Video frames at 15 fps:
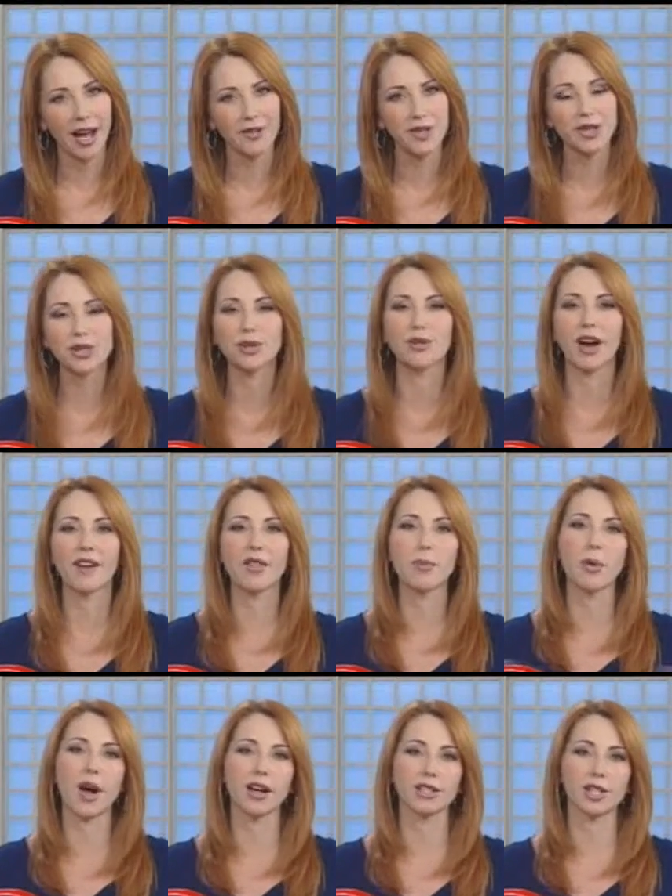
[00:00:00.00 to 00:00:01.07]
I've just survived
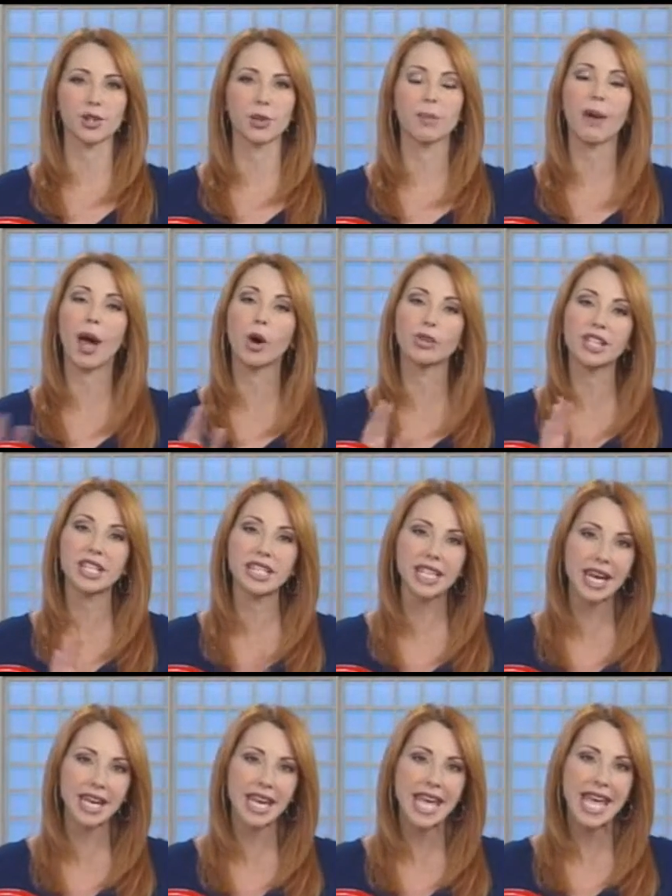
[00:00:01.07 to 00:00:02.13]
the process with my oldest
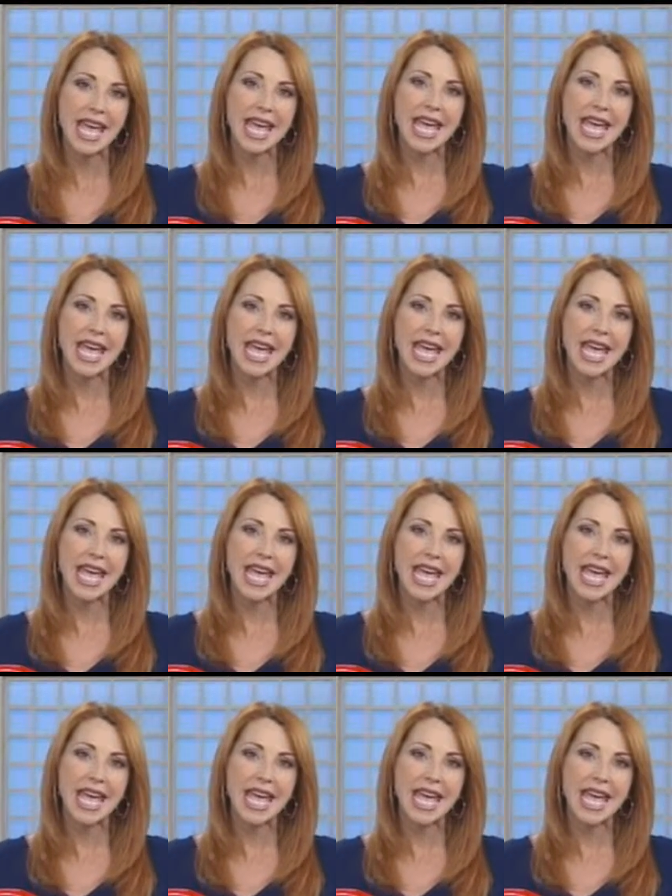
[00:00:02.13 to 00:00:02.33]
son,